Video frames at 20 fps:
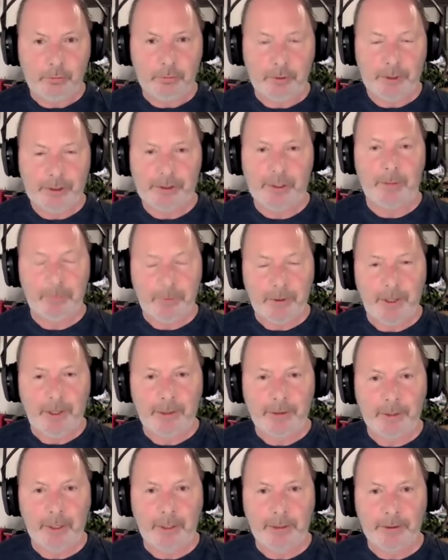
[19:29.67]
accept
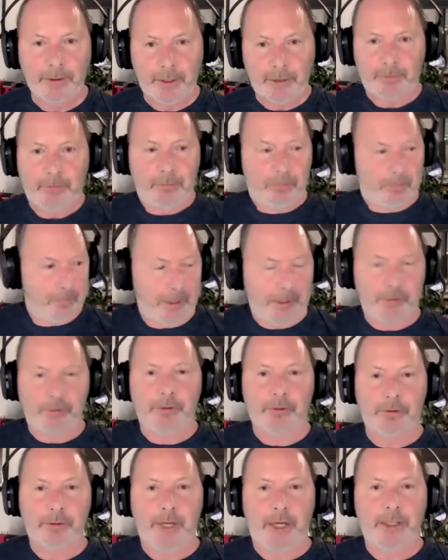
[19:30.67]
that, and make sure
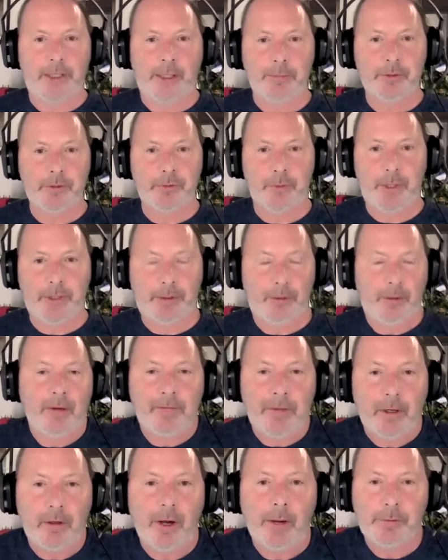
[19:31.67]
you're standing up straight. You have
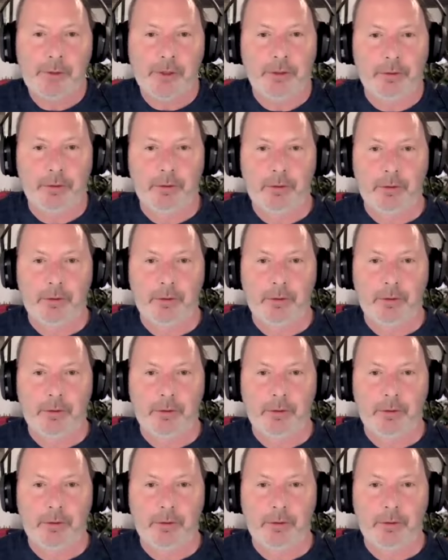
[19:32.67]
that option.